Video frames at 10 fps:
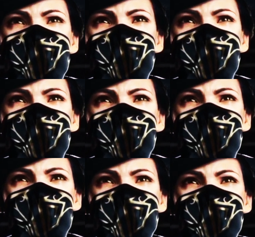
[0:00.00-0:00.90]

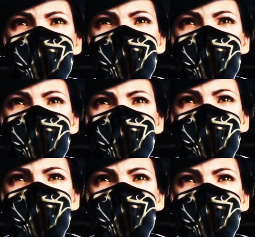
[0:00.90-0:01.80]
Fallout Project
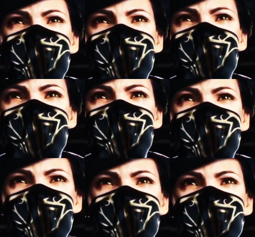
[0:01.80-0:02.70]
Boston.
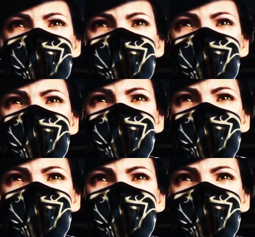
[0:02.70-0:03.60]
We
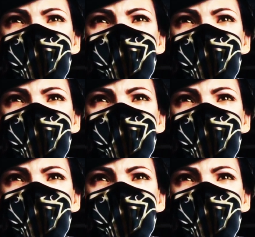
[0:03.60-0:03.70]
saw